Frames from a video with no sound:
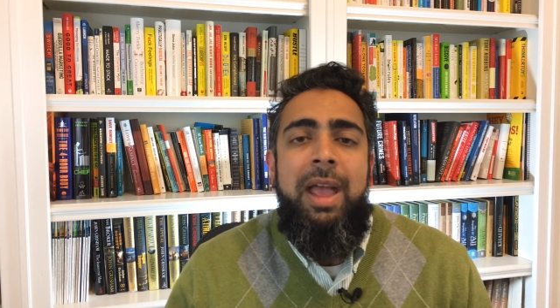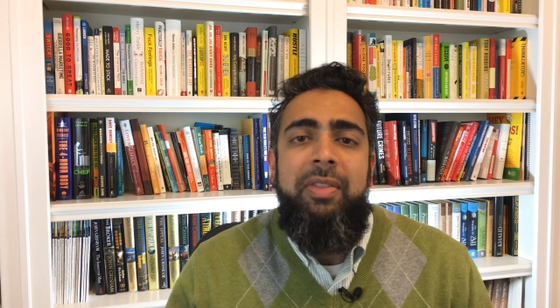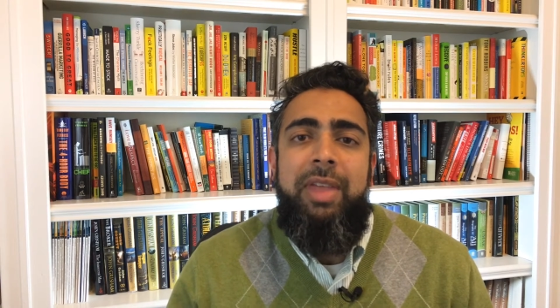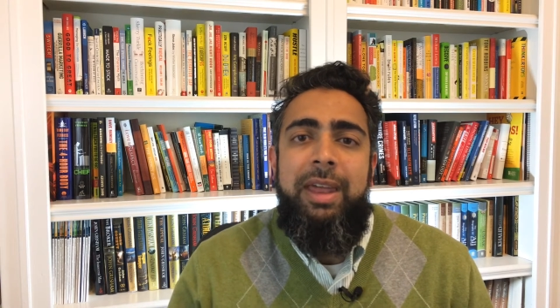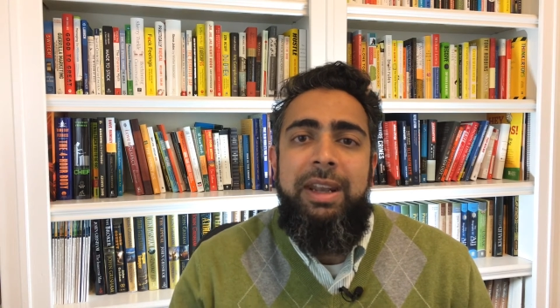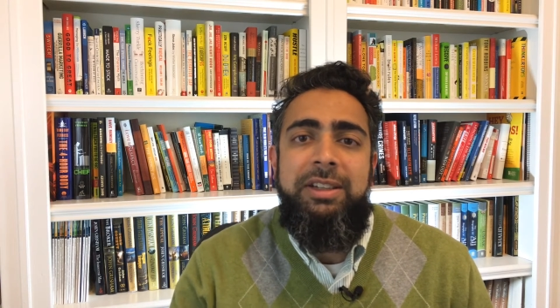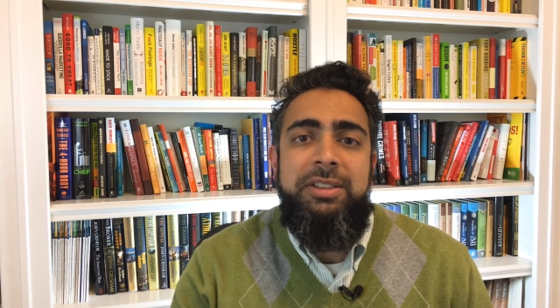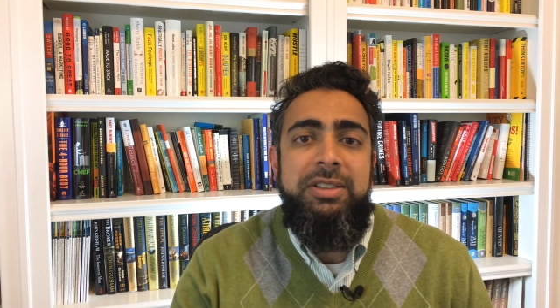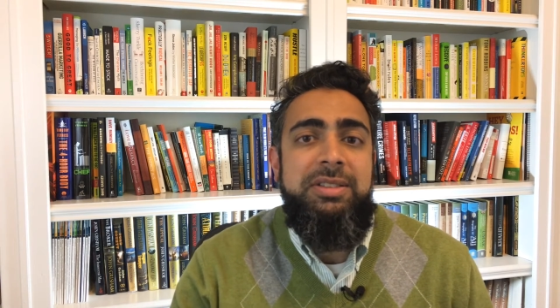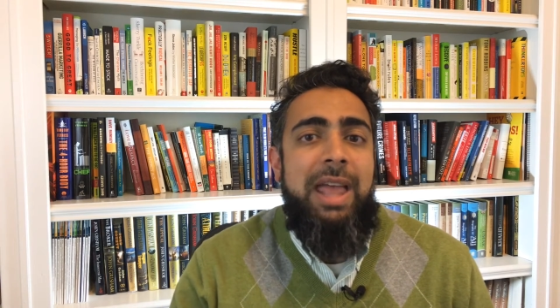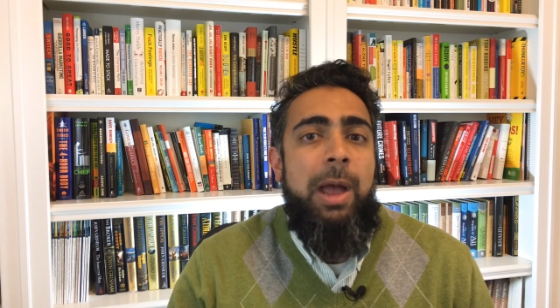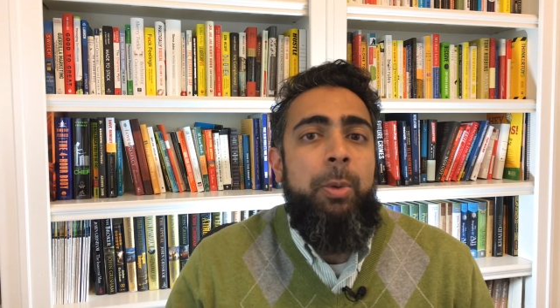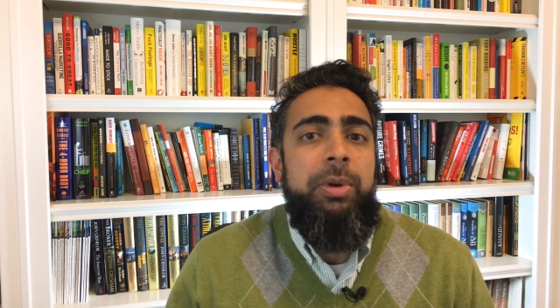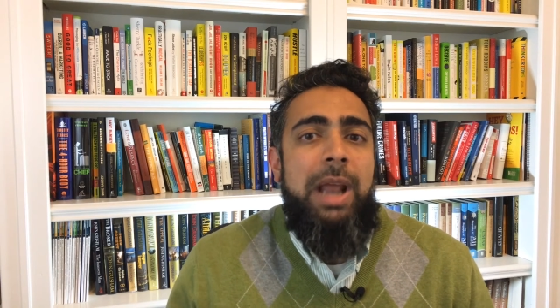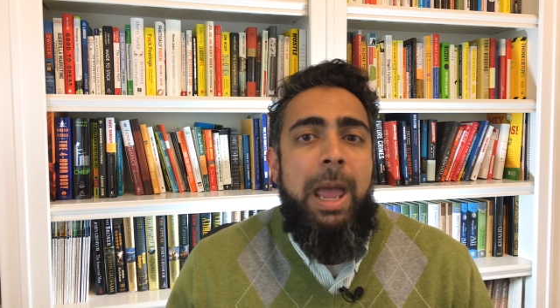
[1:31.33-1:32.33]
that
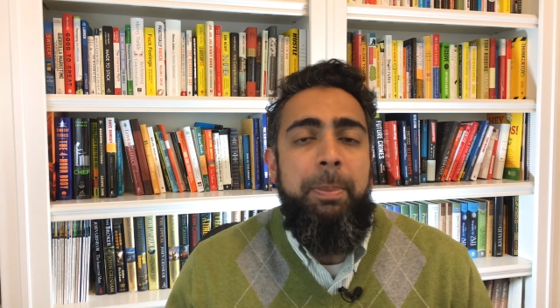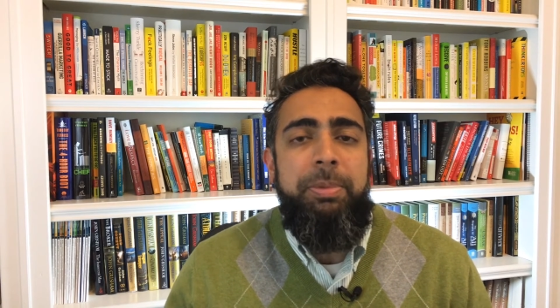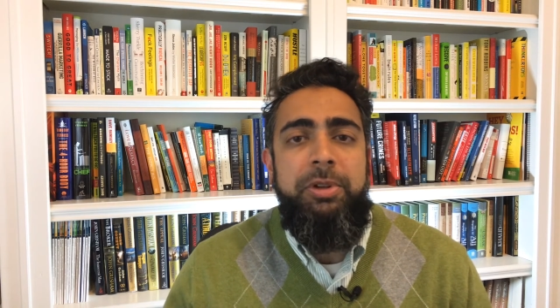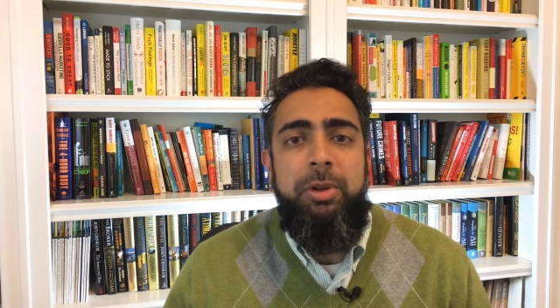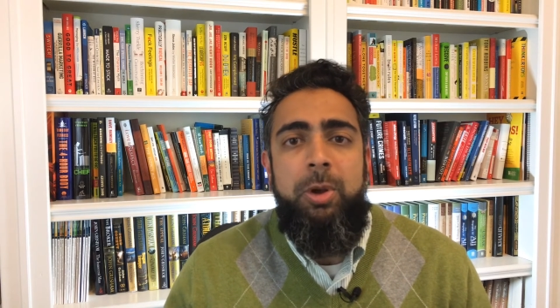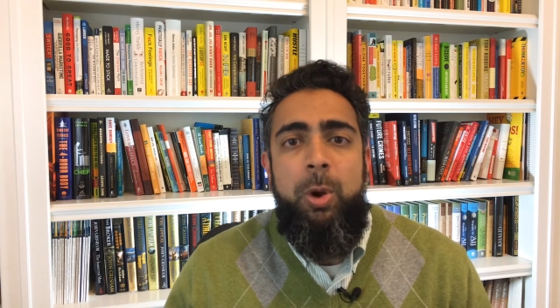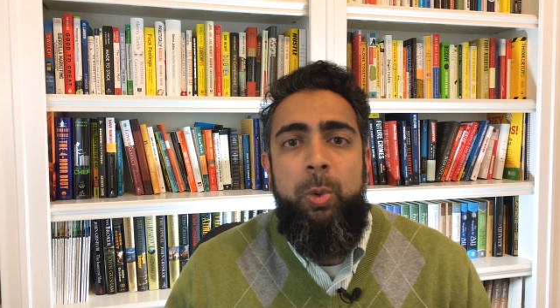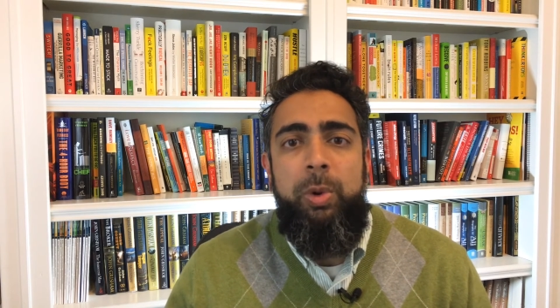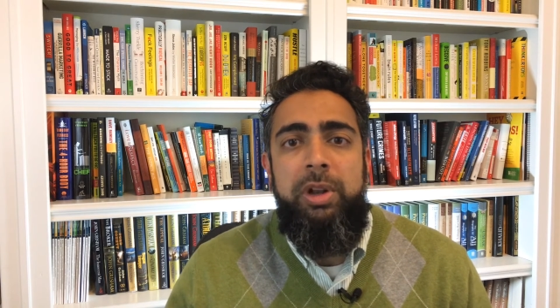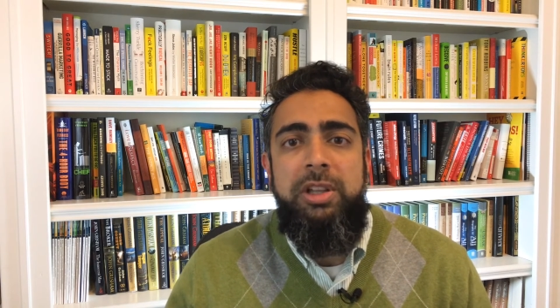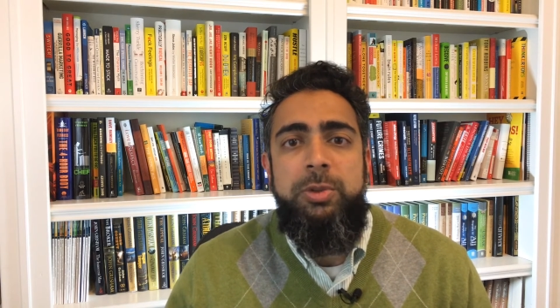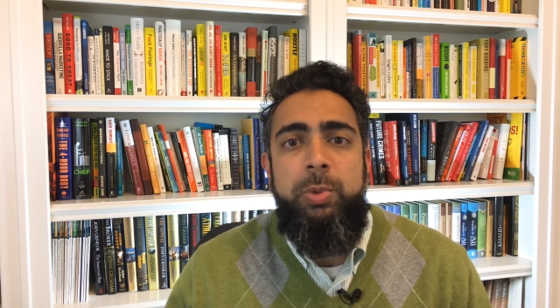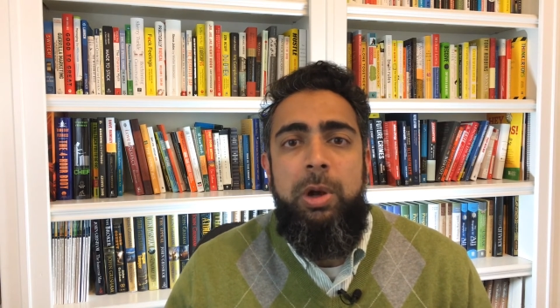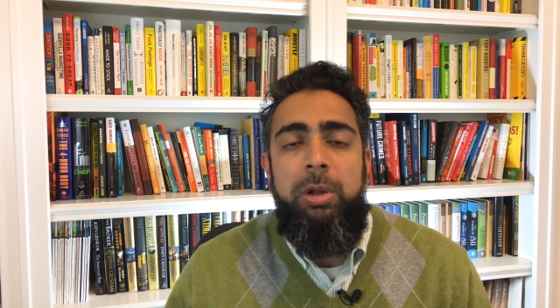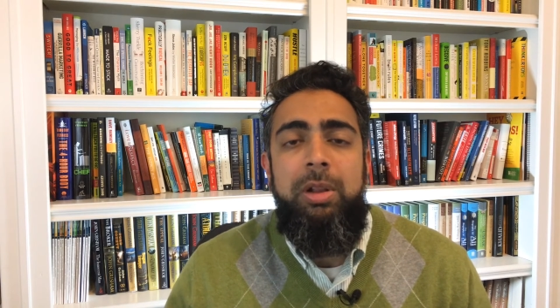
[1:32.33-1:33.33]
that one happened to go in
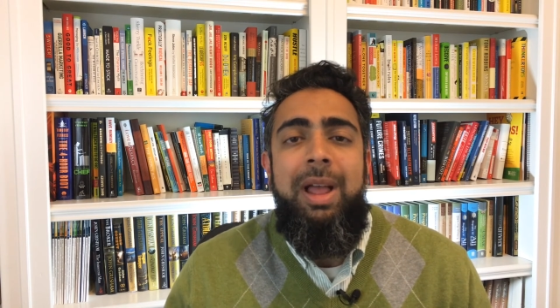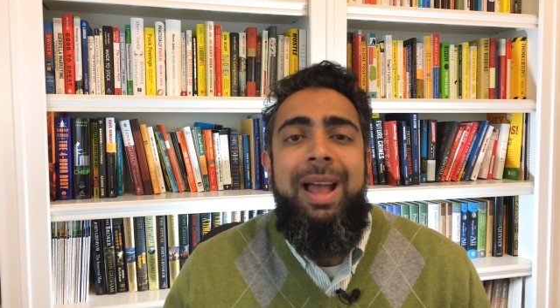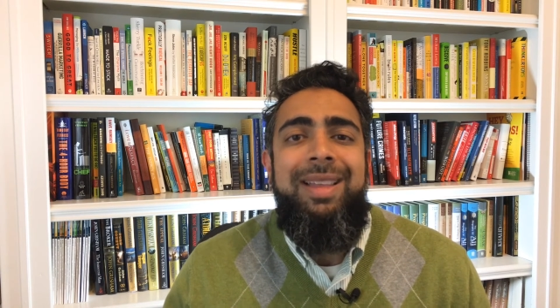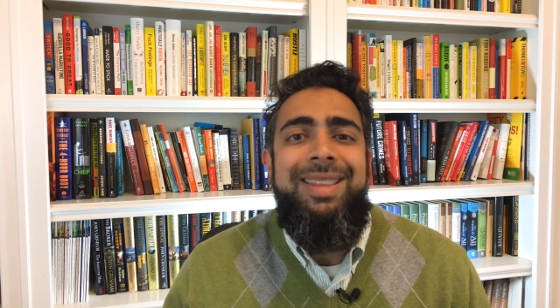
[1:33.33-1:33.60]
as well.